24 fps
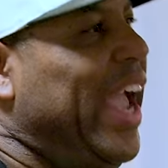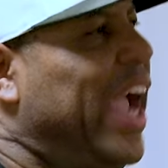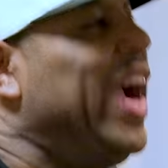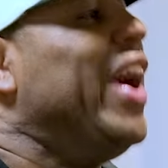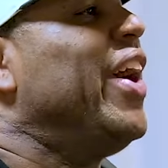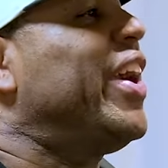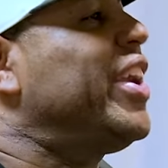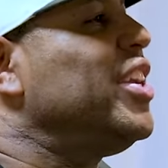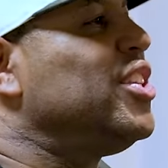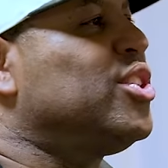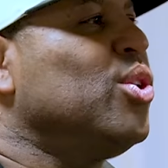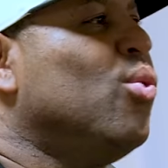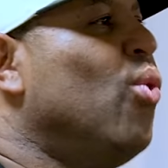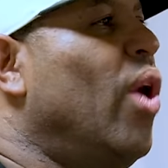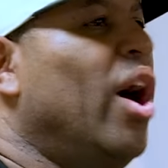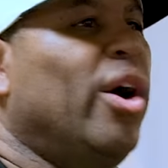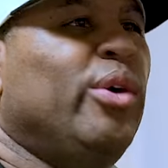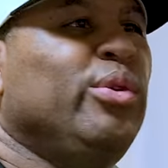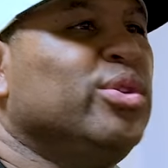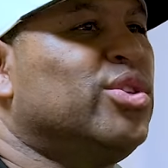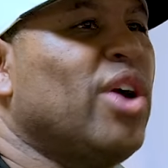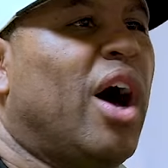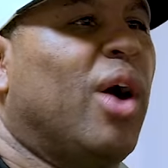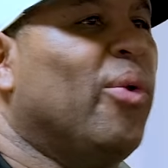Eric is the
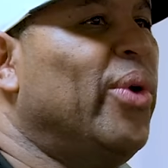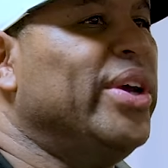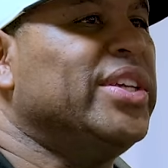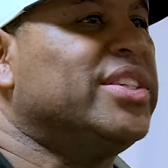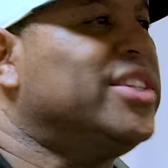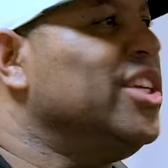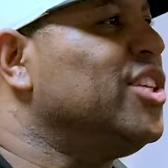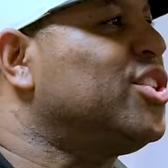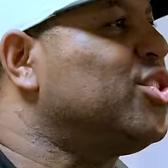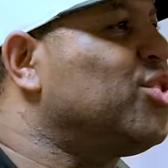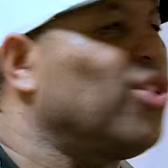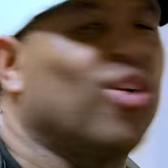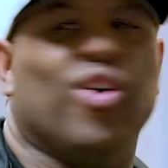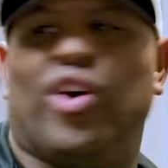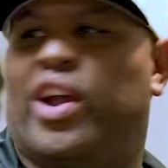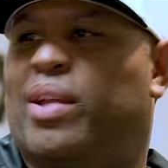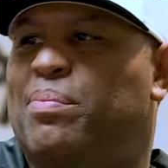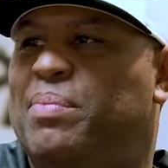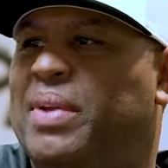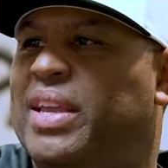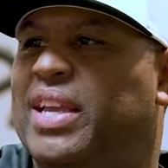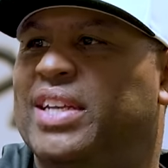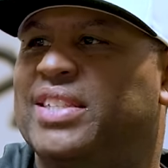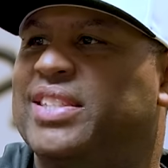one who's always
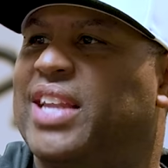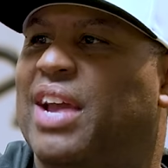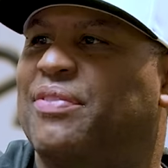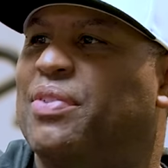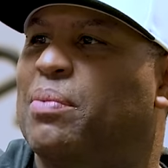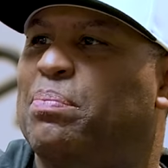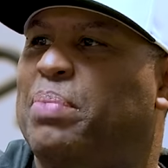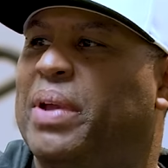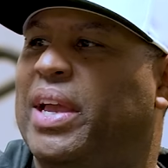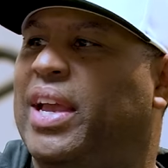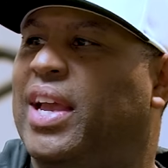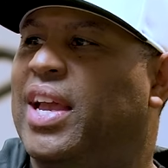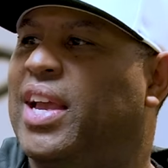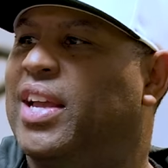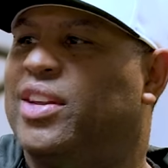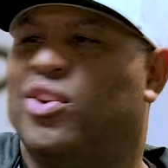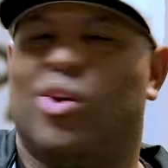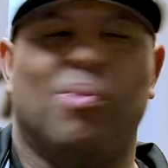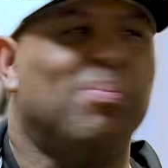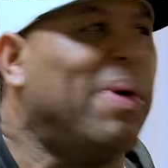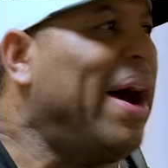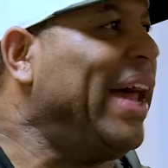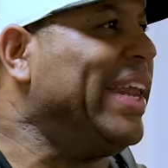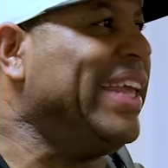destroyed me. It's never been
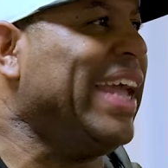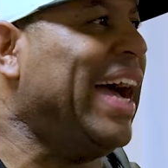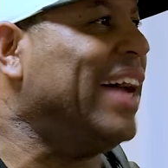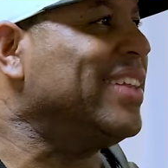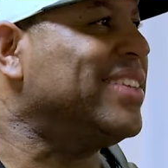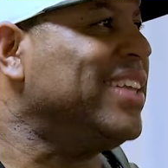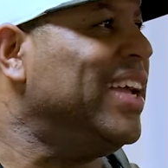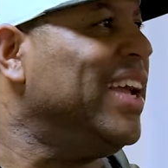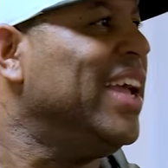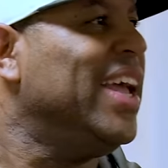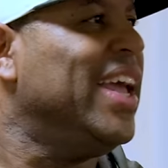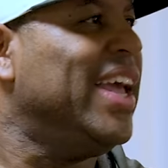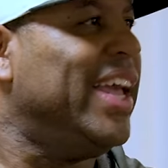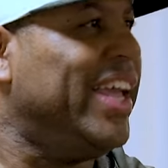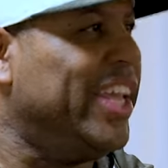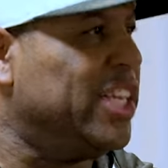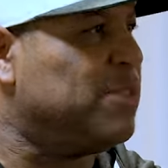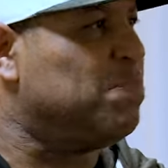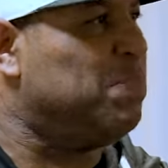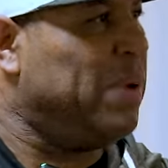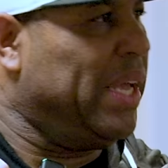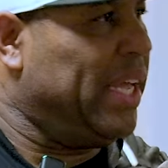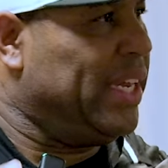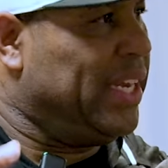nobody out there.
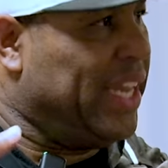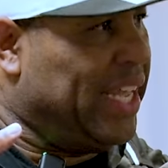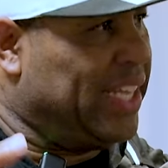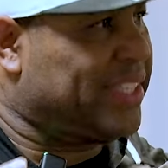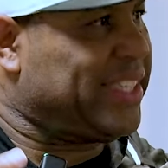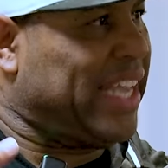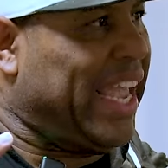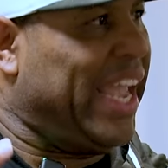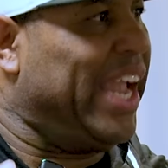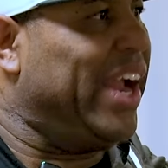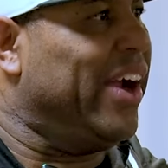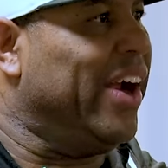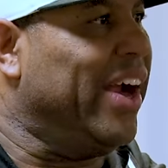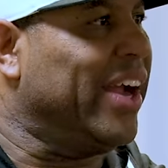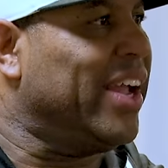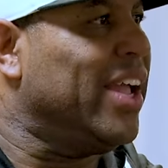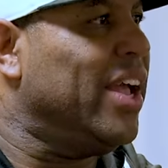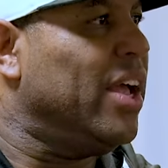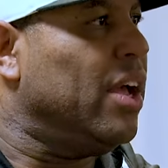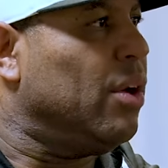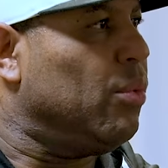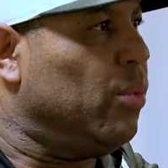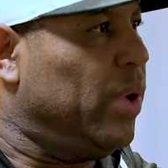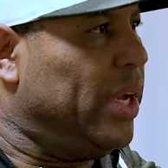It's been this Eric
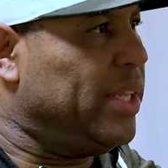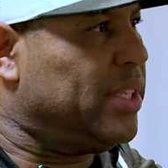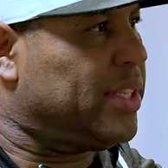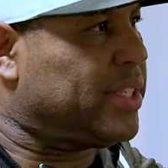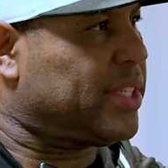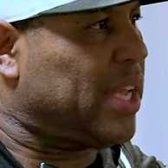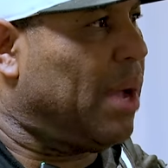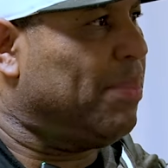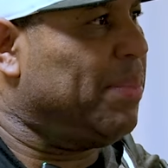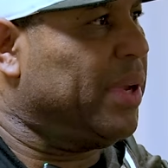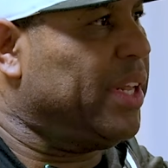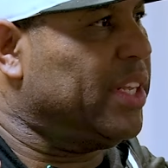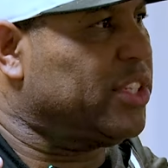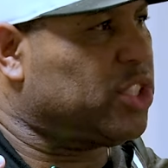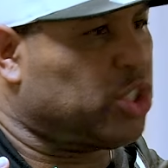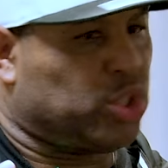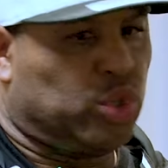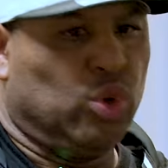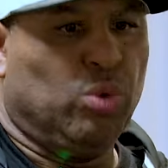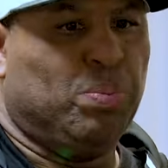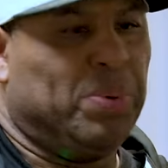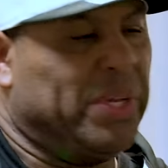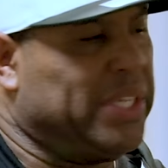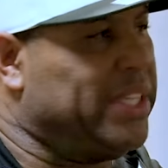with some of the
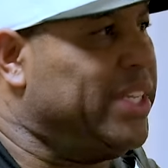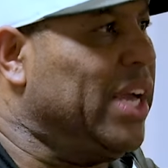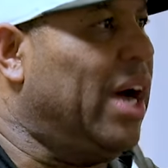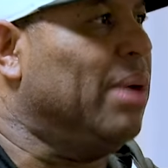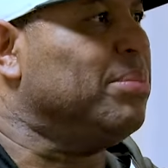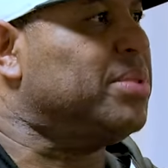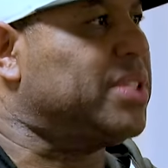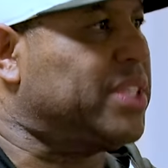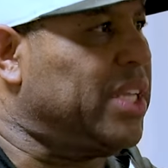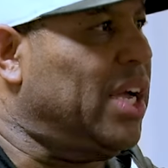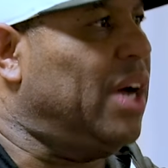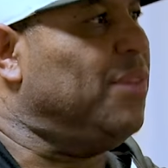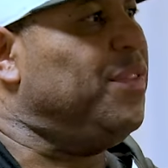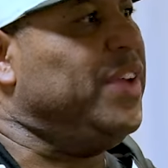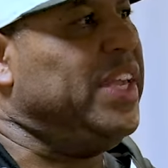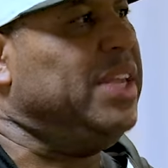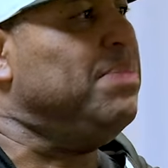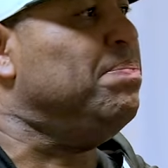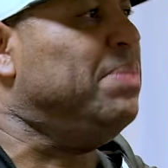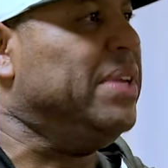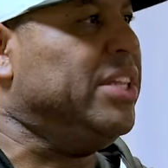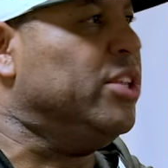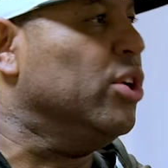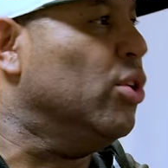stupid, dumb stuff
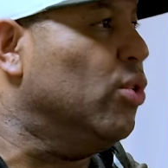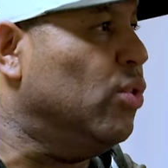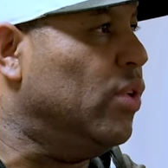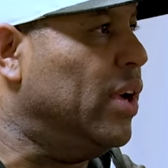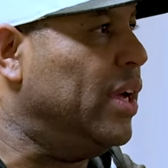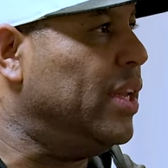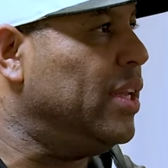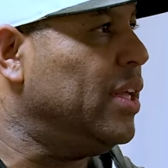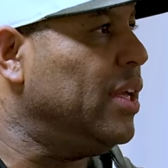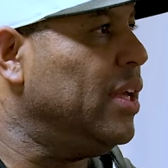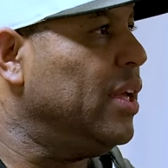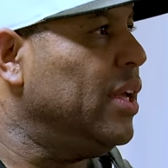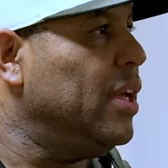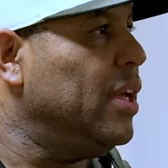he'd be doing.